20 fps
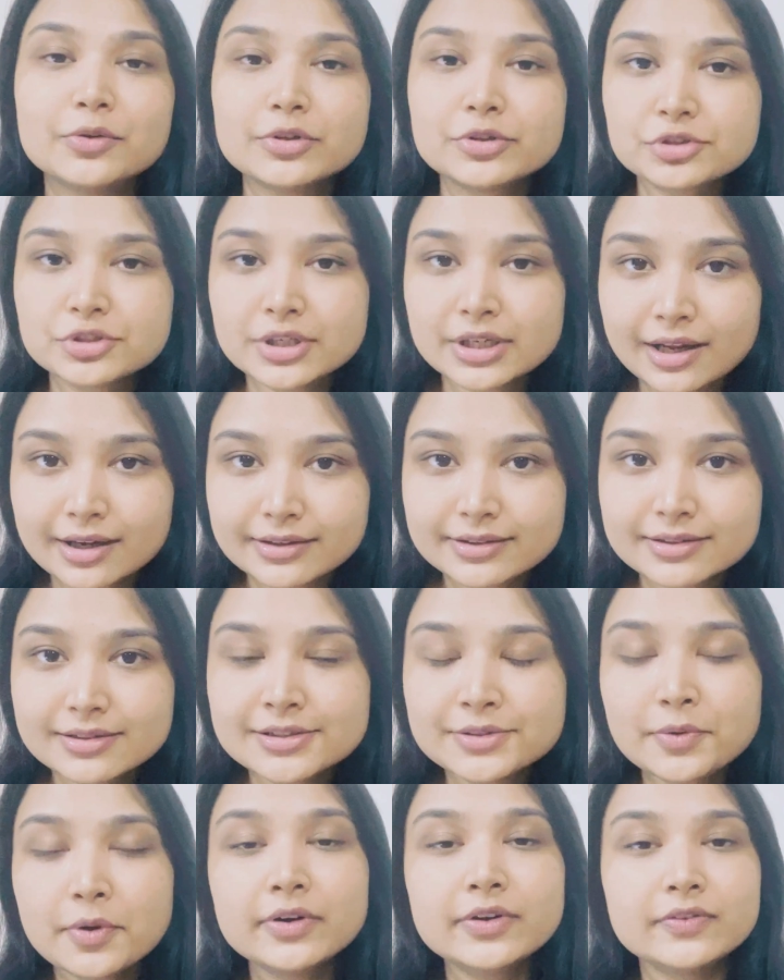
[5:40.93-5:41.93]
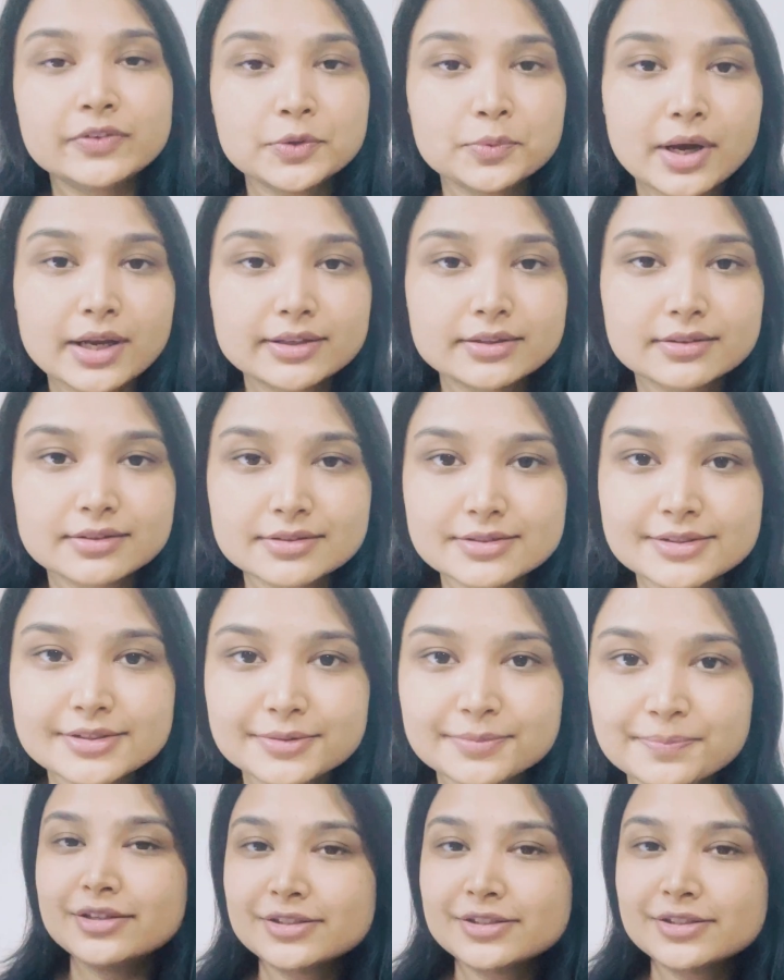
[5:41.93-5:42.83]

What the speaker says: original articles or review articles.